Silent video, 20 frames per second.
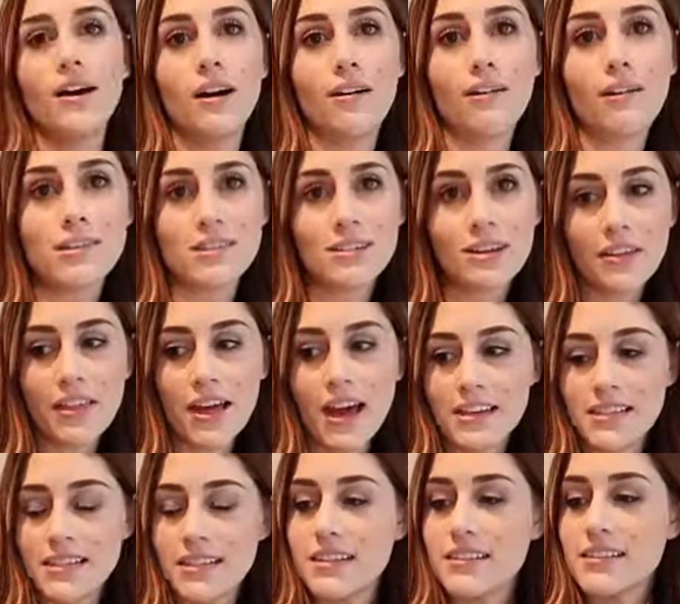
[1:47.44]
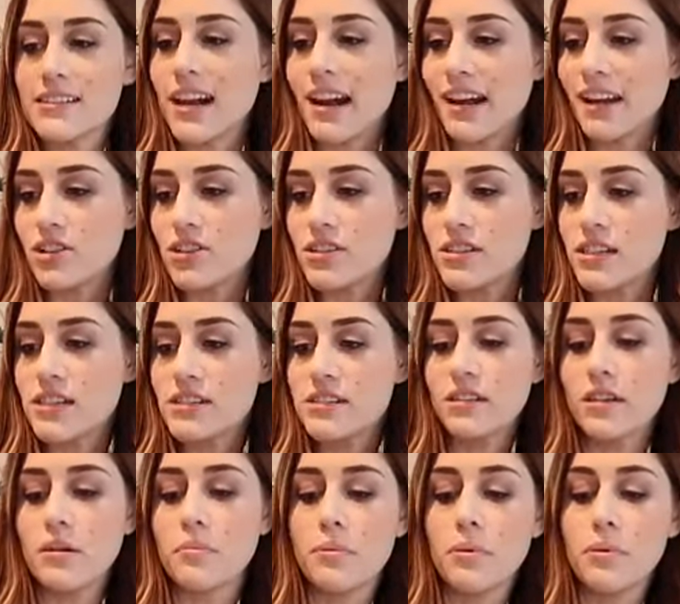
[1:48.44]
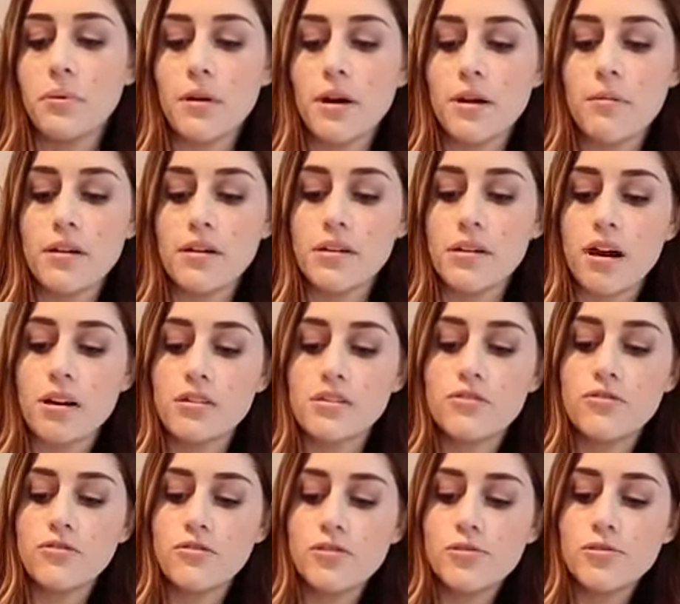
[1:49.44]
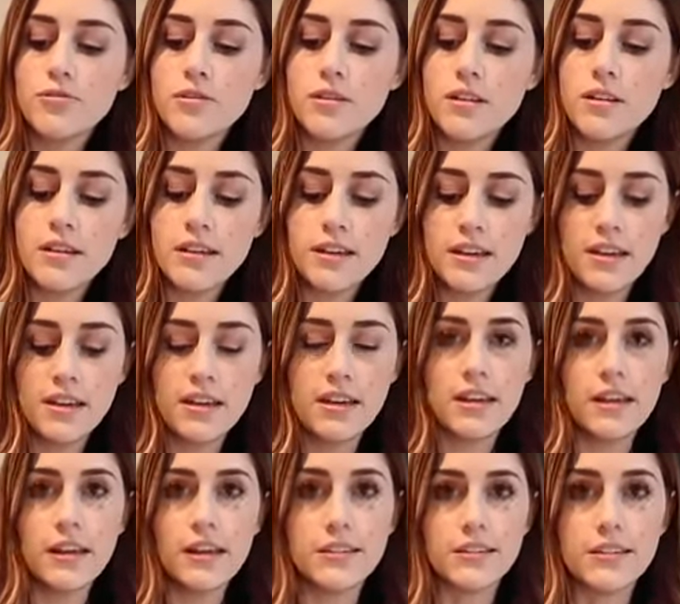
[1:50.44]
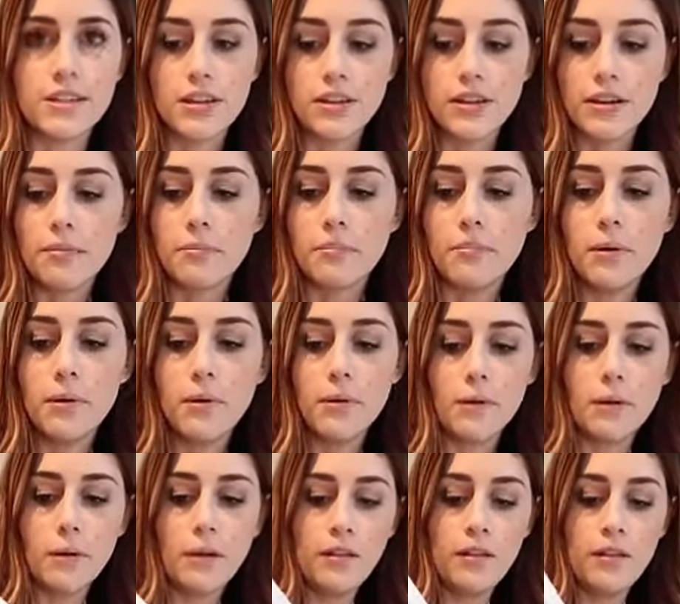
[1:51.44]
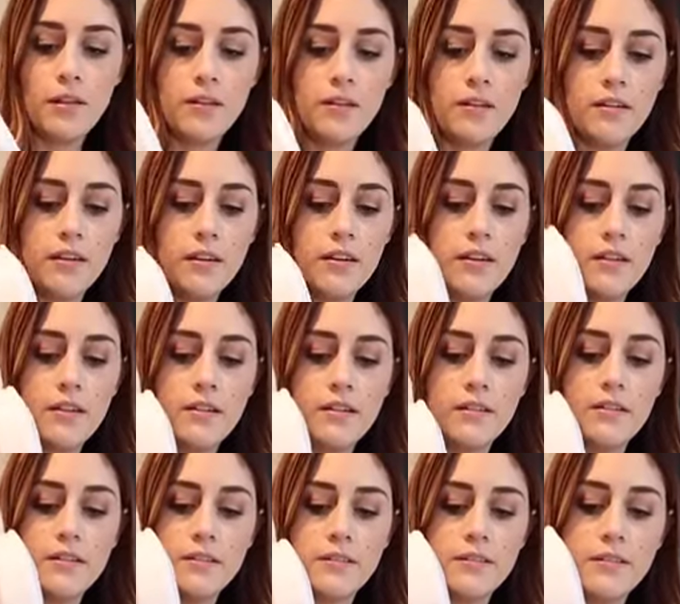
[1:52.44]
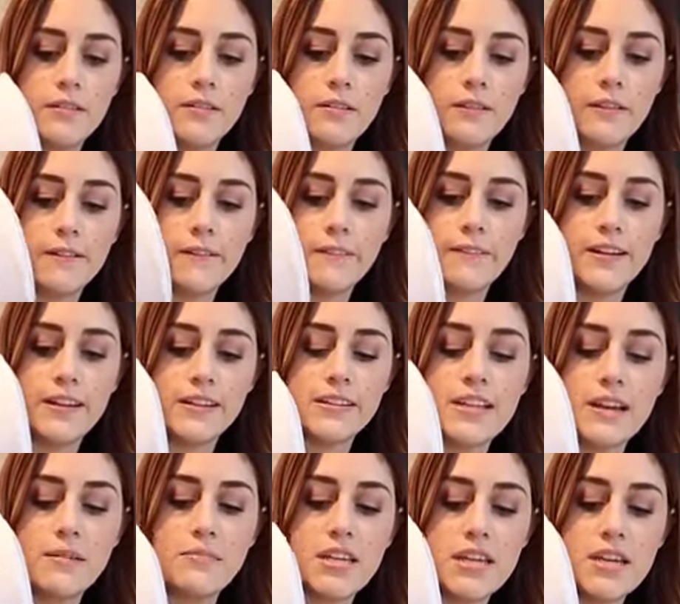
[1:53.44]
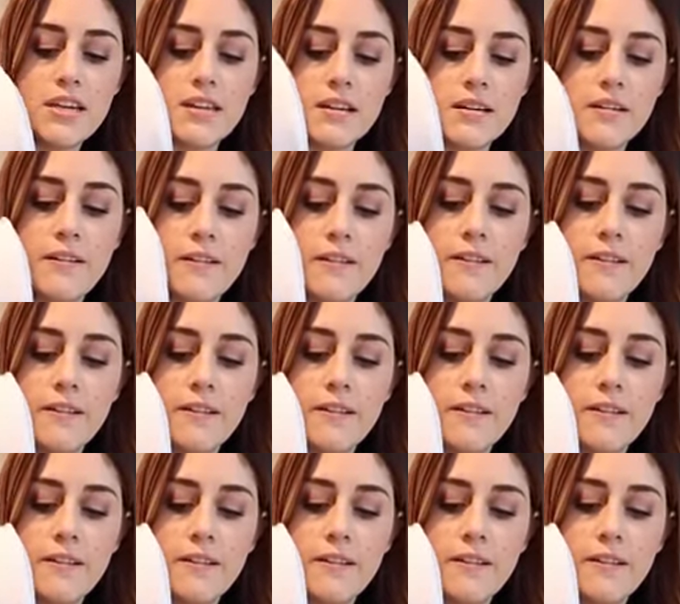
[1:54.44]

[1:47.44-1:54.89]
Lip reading: Okay, so now the idea is that I can just easily pour my dog's food into their bowl when it's time to eat.